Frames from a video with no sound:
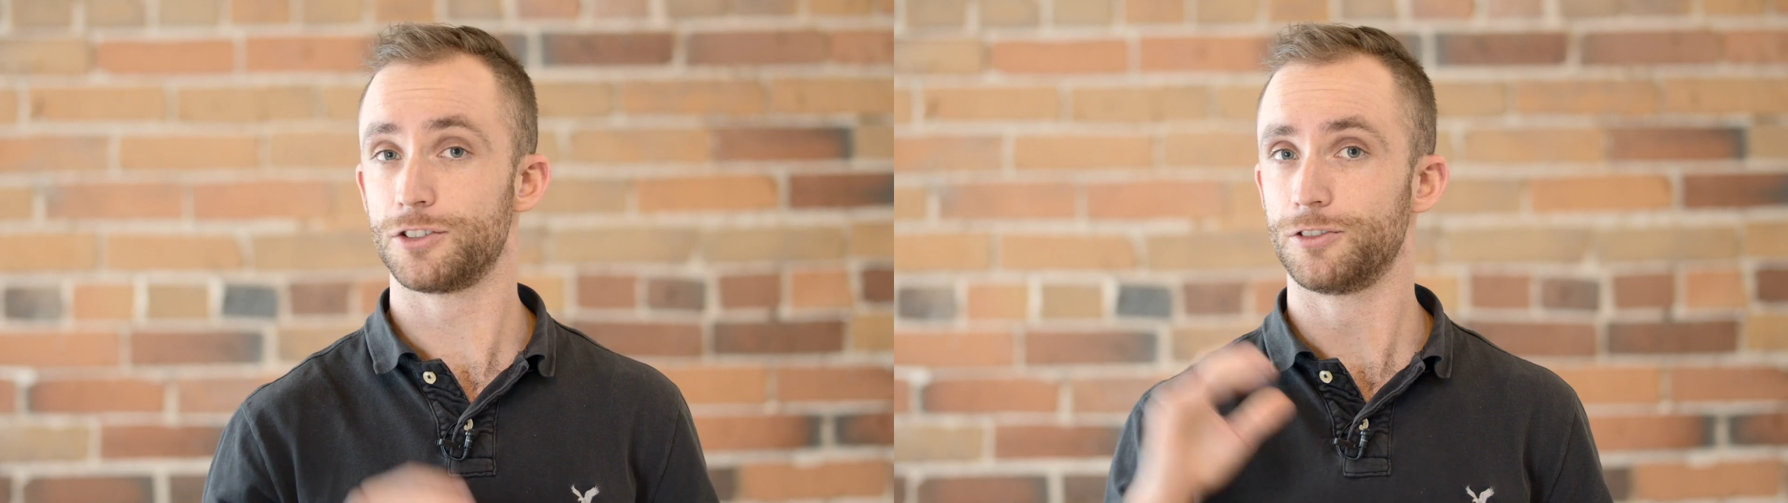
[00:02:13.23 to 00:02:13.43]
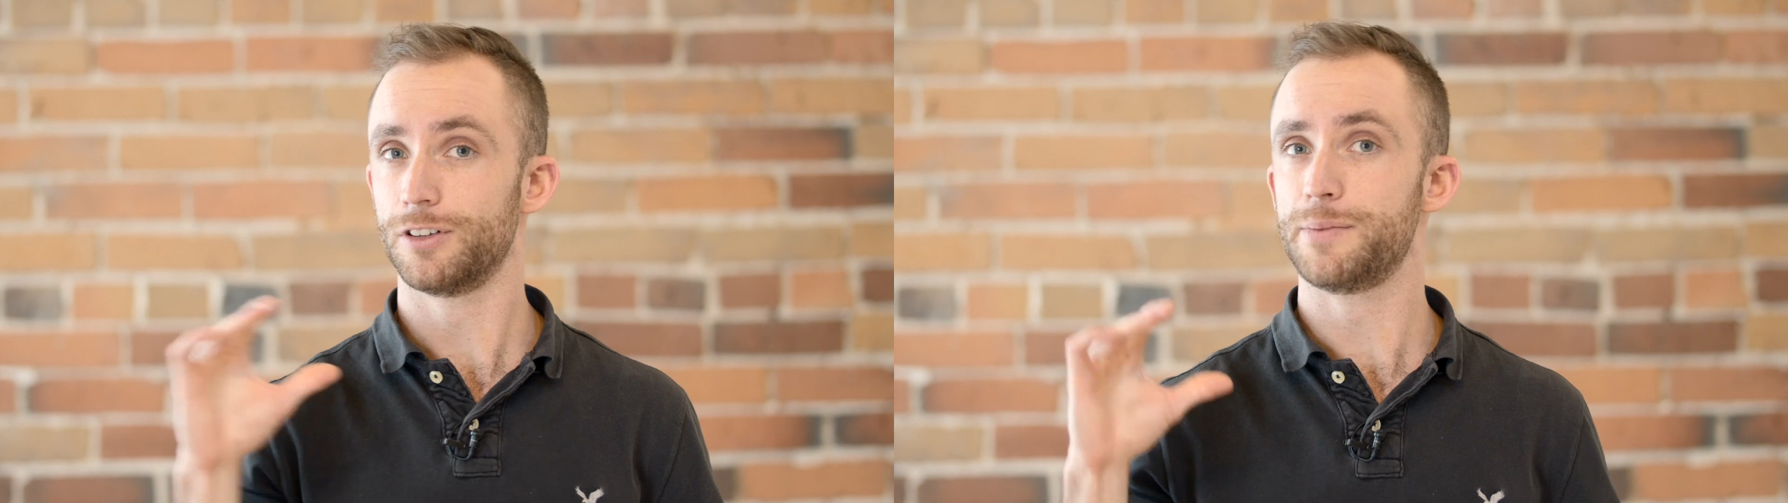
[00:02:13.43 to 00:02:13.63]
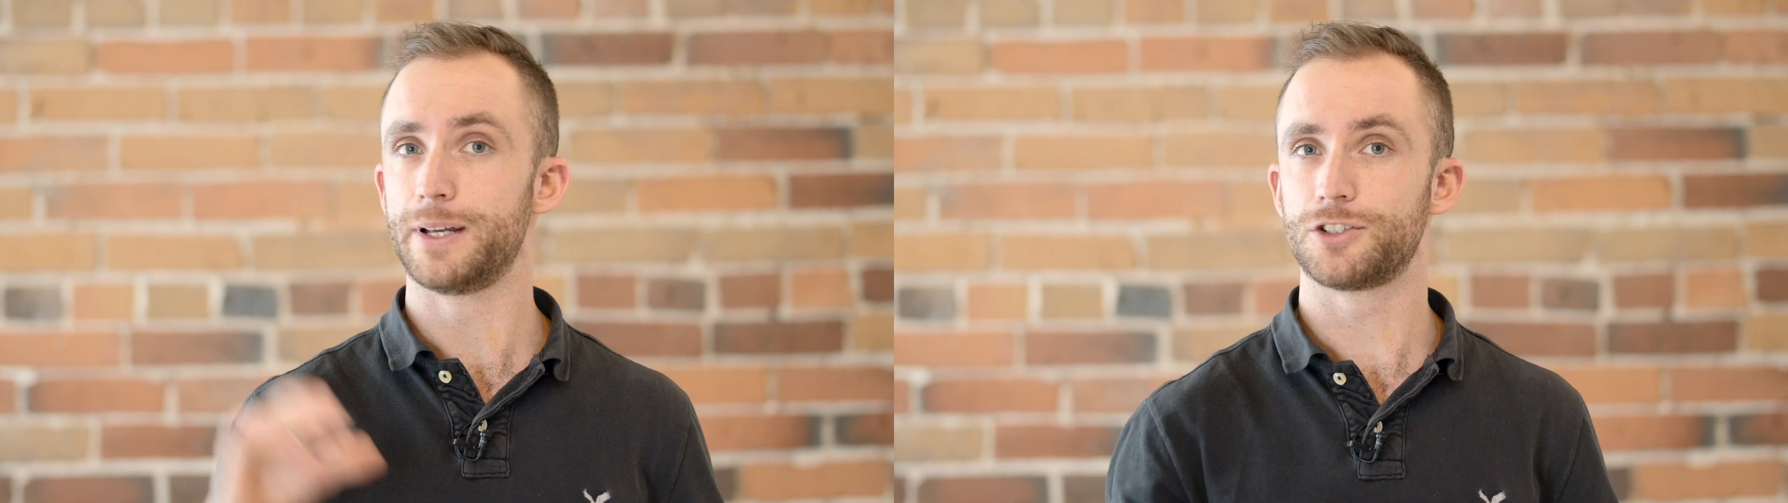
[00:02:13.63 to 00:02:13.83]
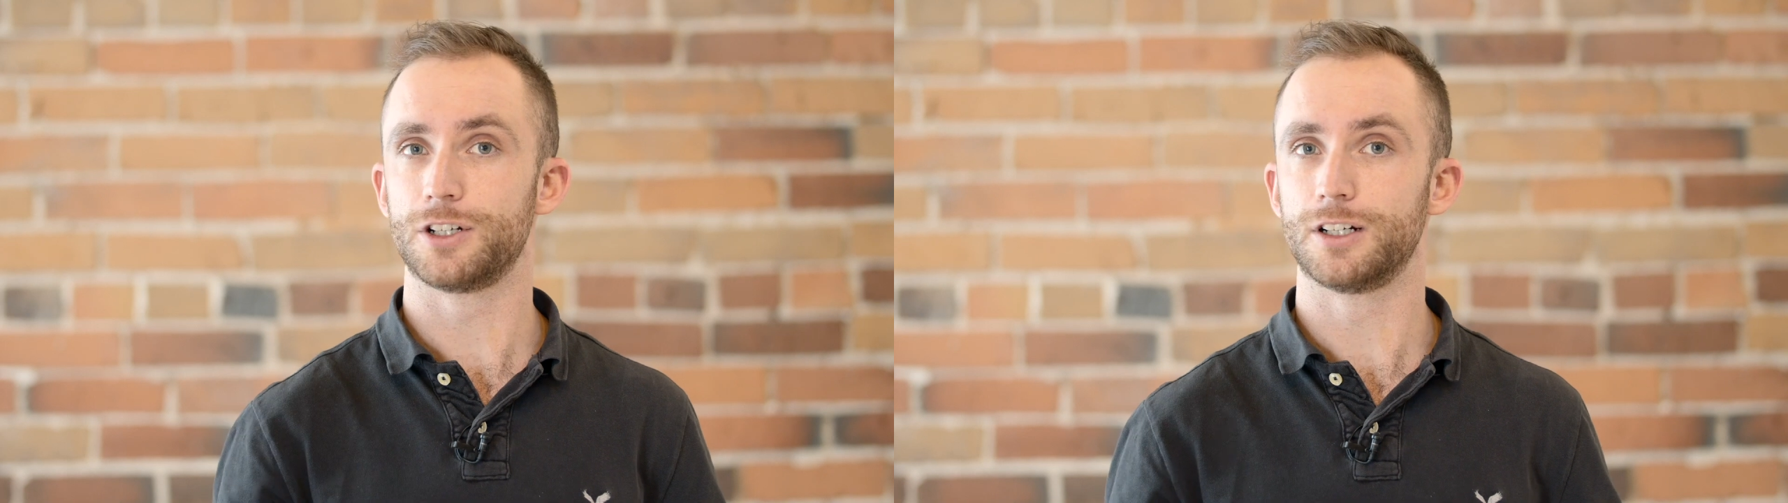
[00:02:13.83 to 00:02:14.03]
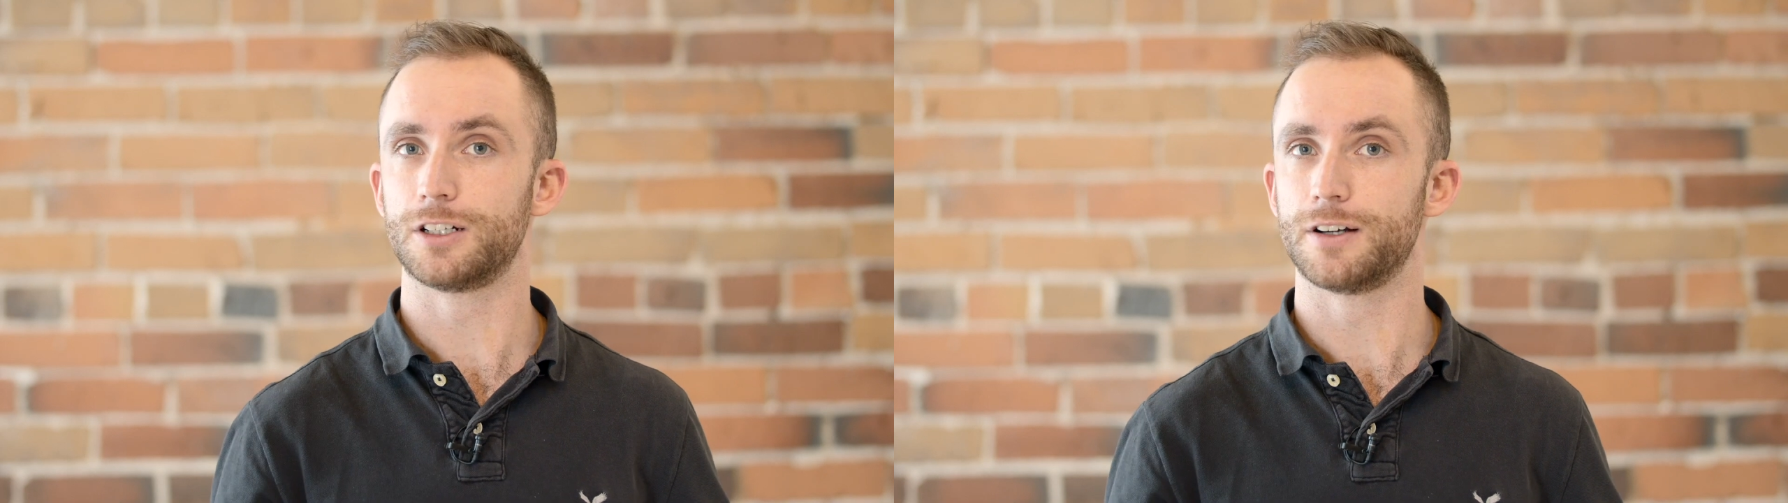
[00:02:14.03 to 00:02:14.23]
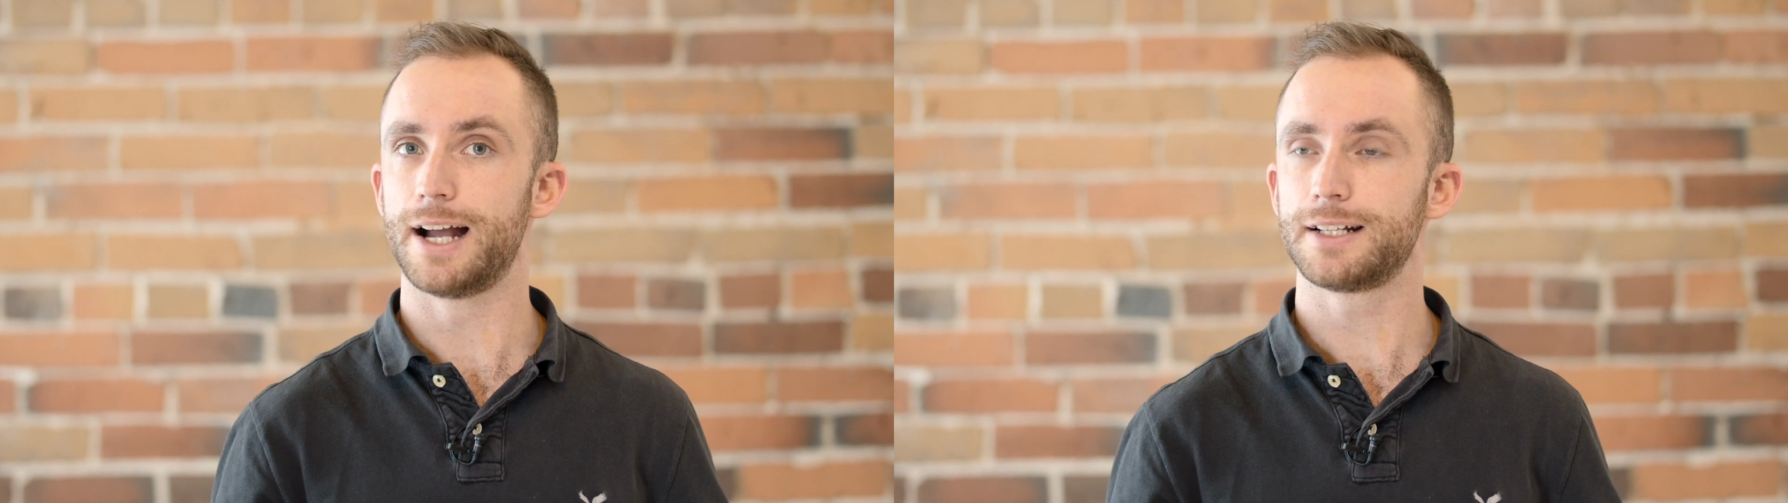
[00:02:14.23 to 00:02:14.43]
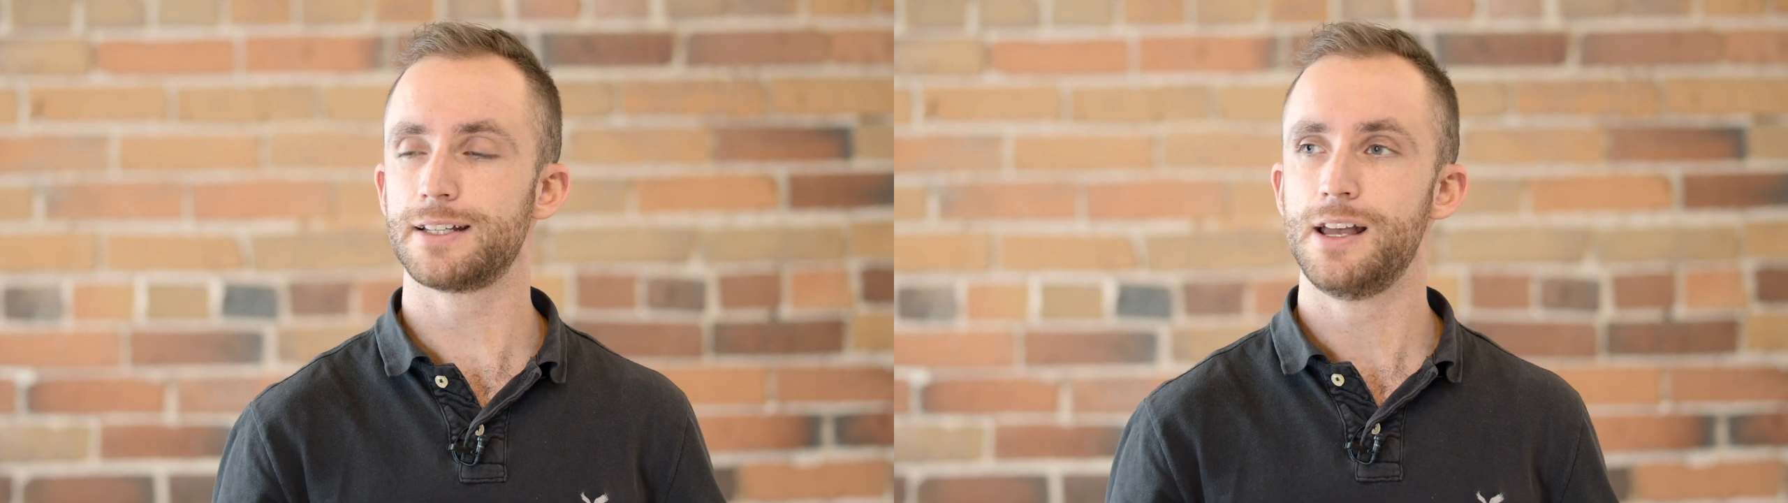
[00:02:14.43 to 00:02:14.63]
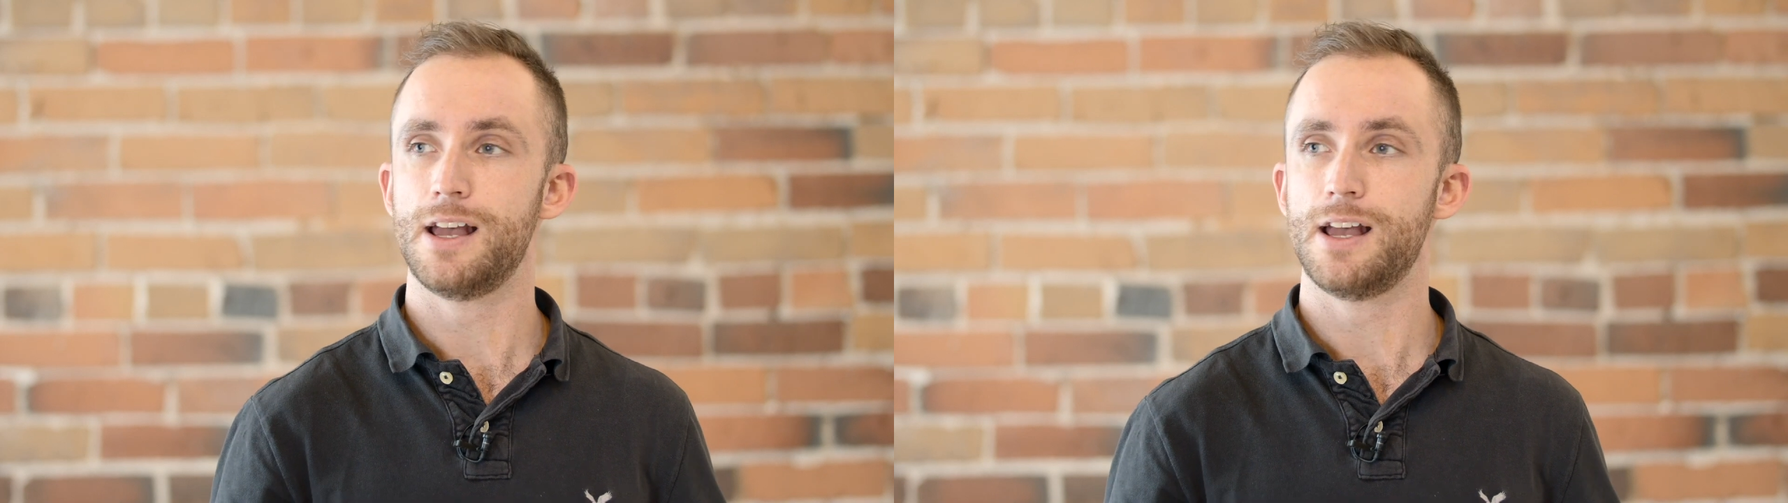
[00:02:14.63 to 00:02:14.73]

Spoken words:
to really make sure are correct.